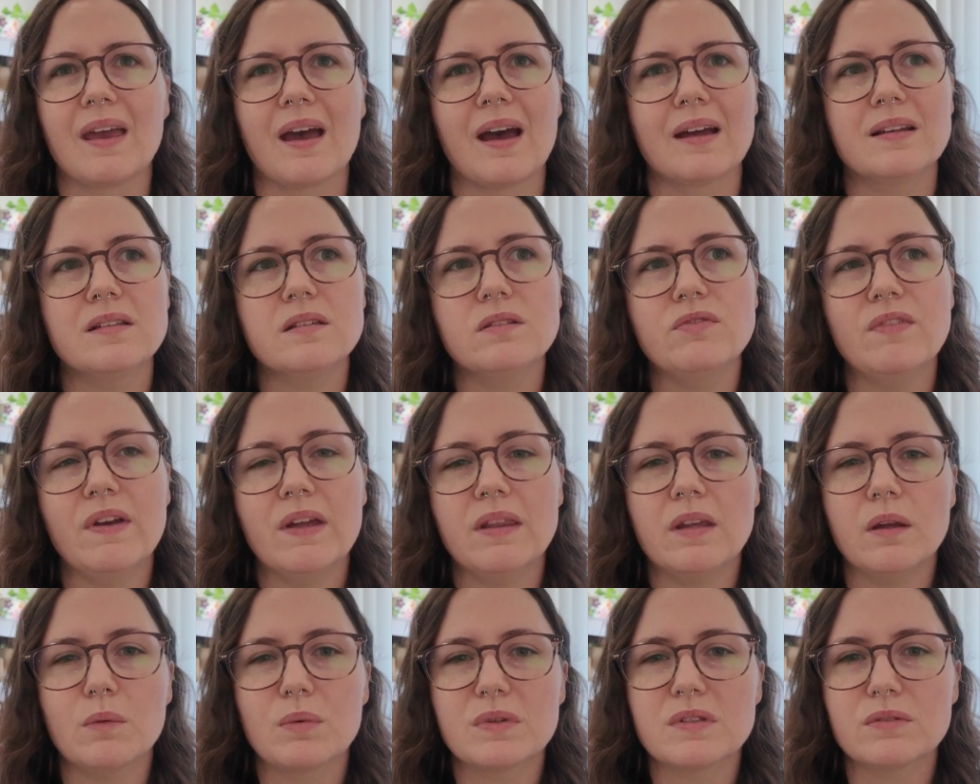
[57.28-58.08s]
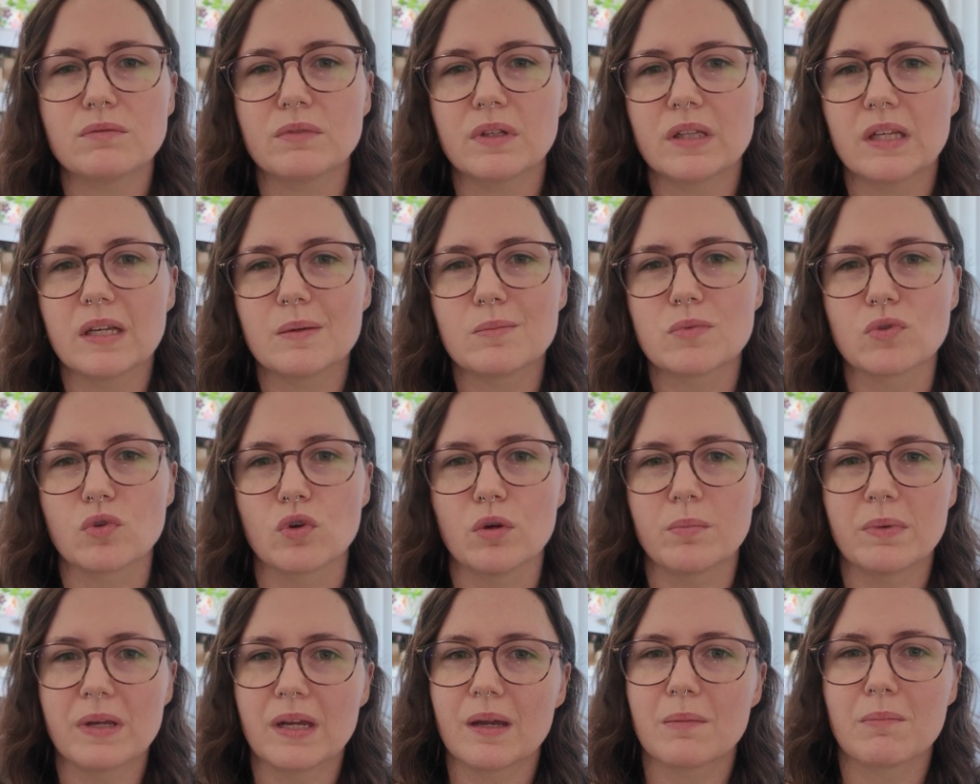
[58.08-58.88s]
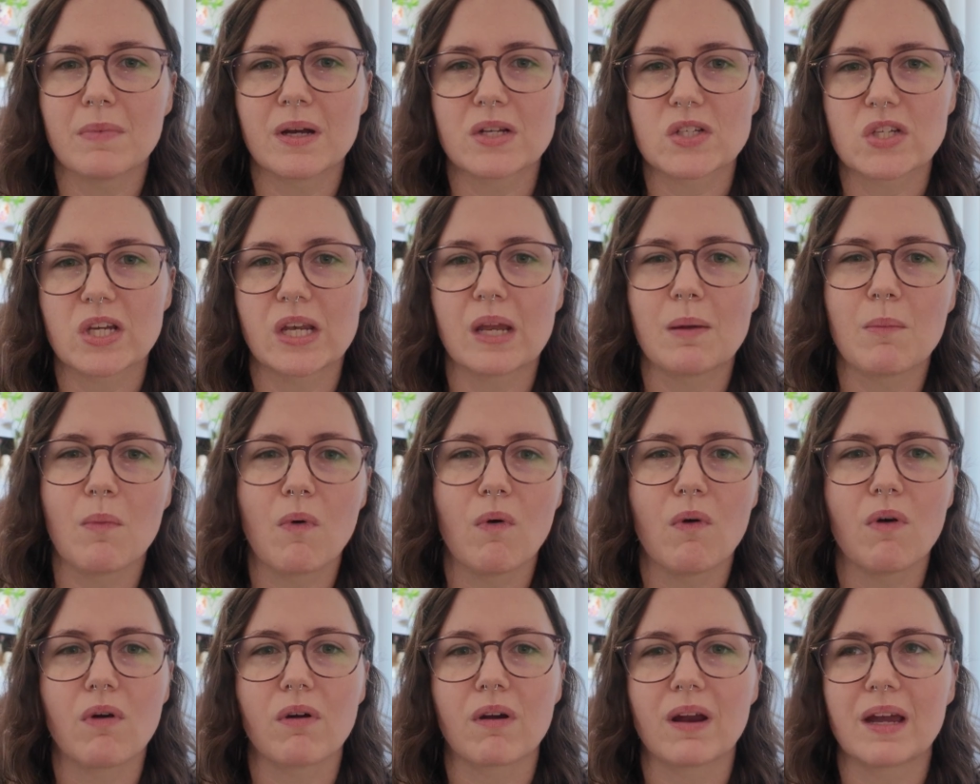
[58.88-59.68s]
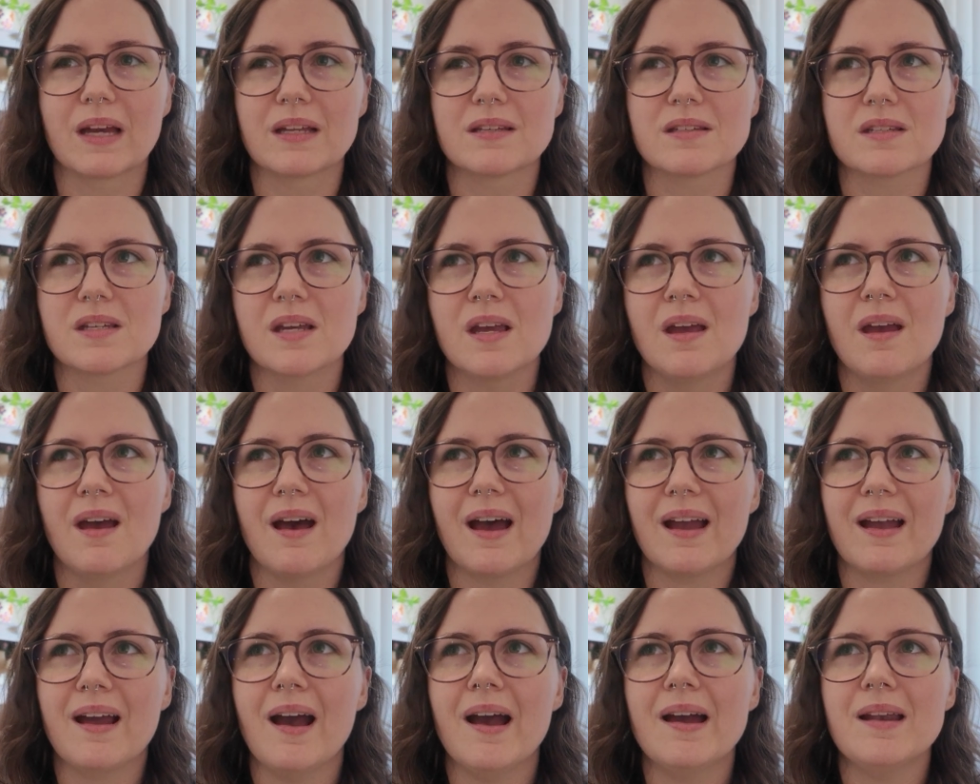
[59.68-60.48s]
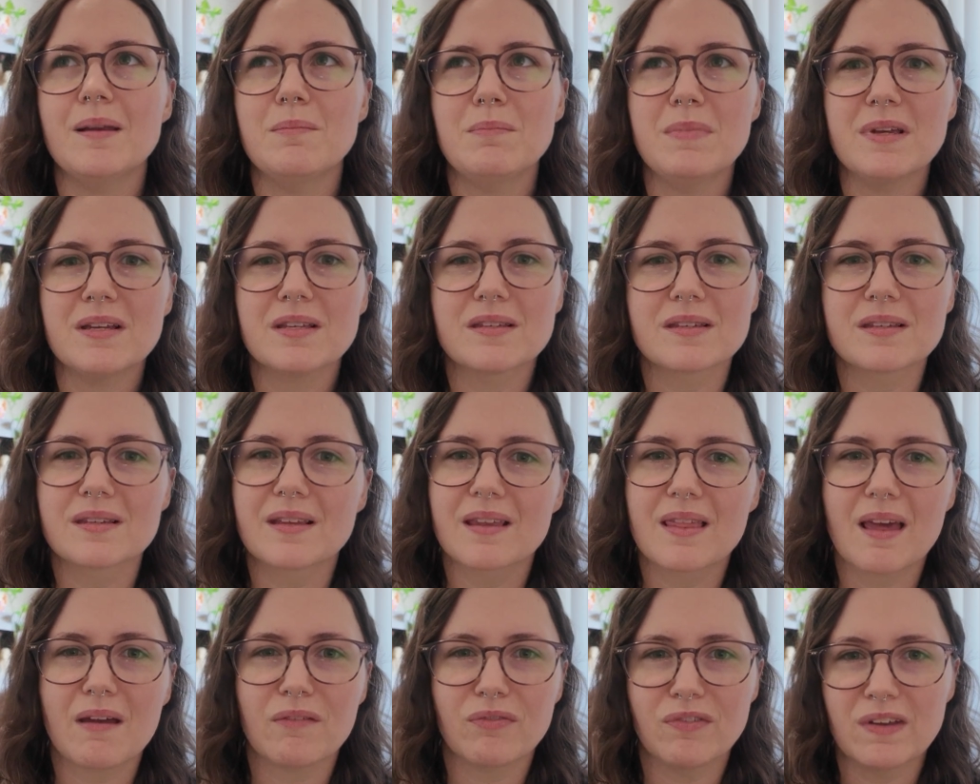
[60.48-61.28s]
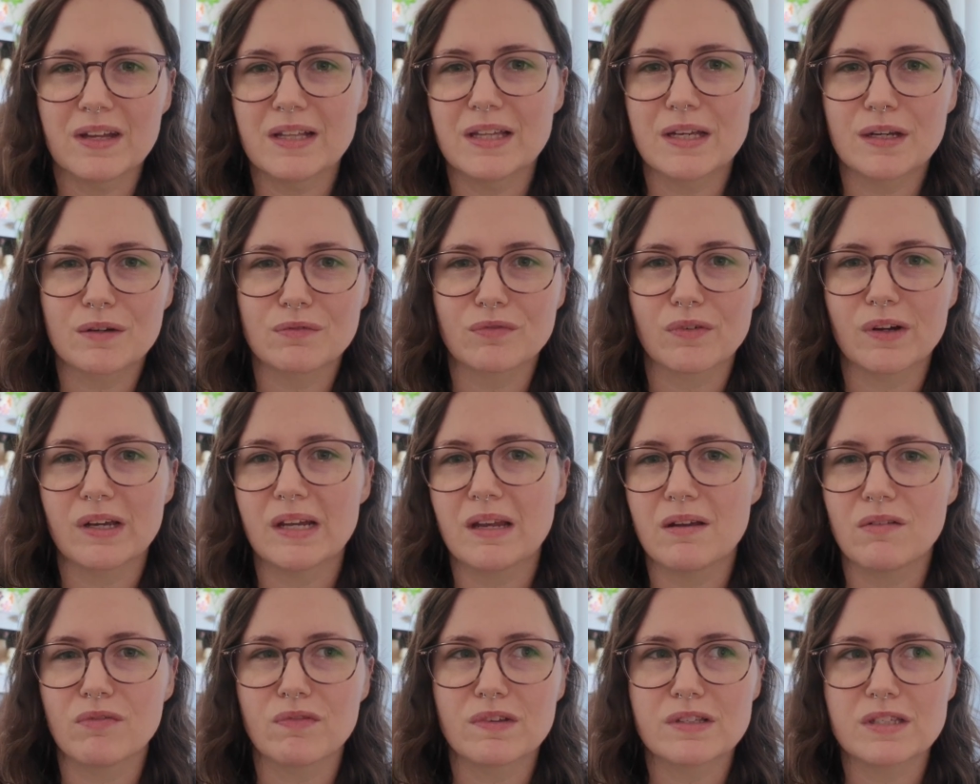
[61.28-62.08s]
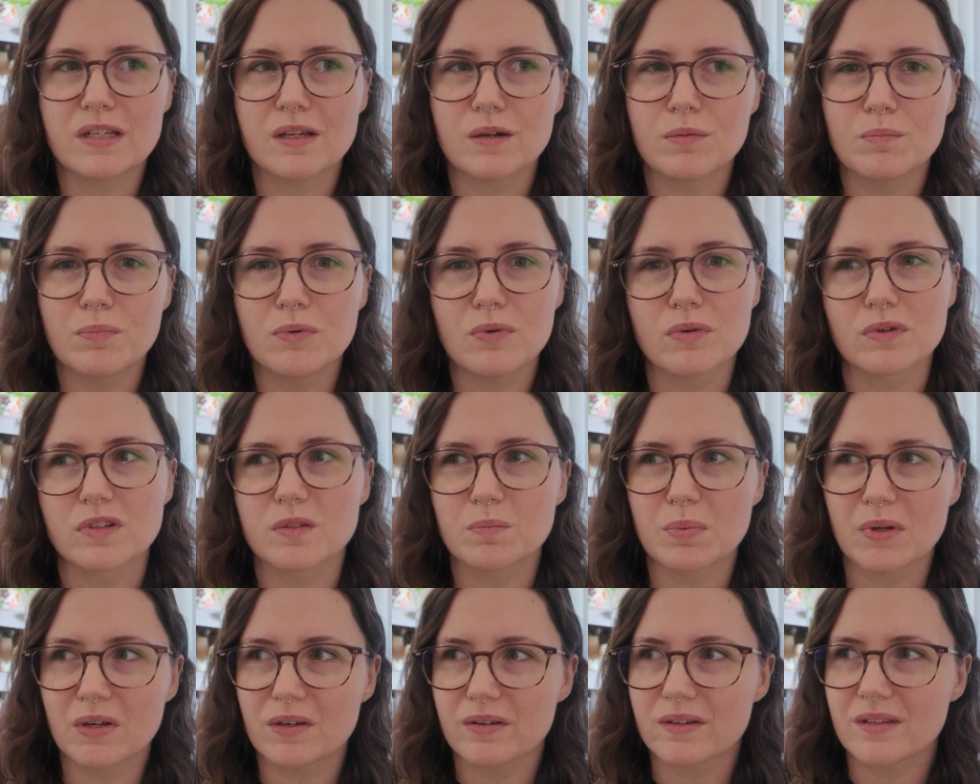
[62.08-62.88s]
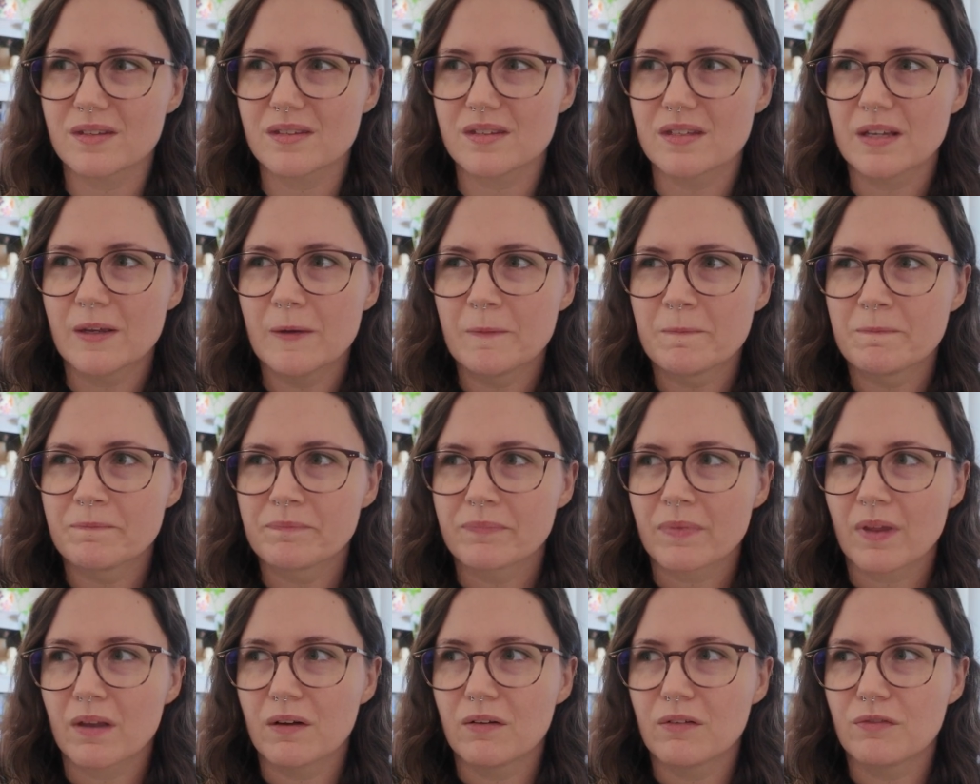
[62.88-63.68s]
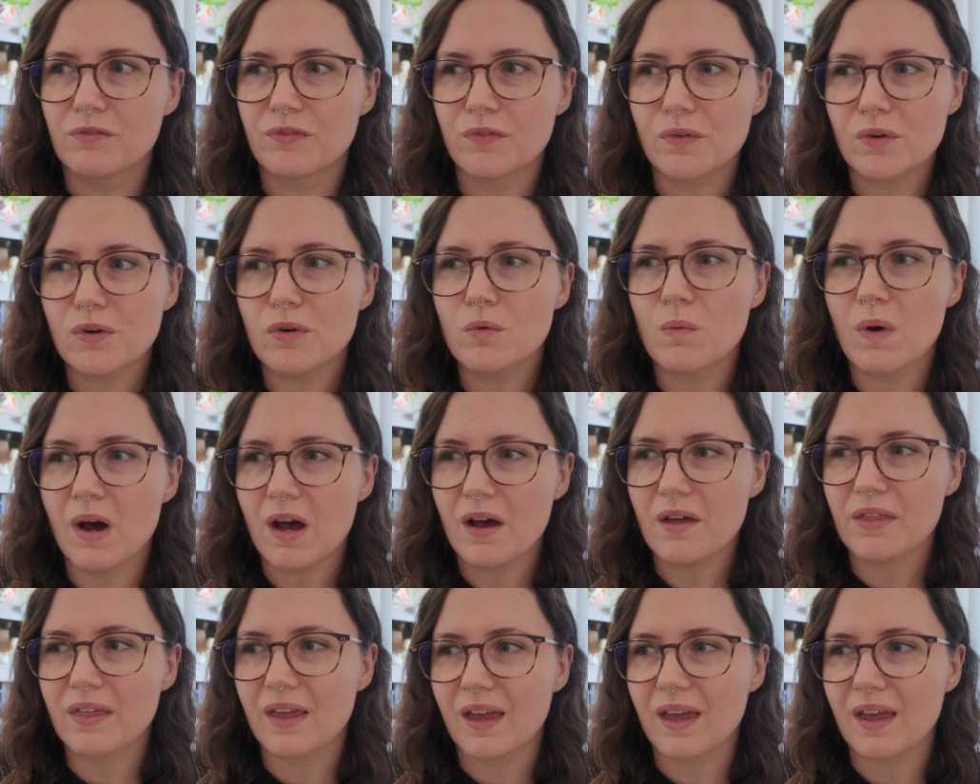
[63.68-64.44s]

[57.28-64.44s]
yeah, I just found that I wasn't really absorbing it much anymore, and I kind of miss that feeling of reading physical books, because for a while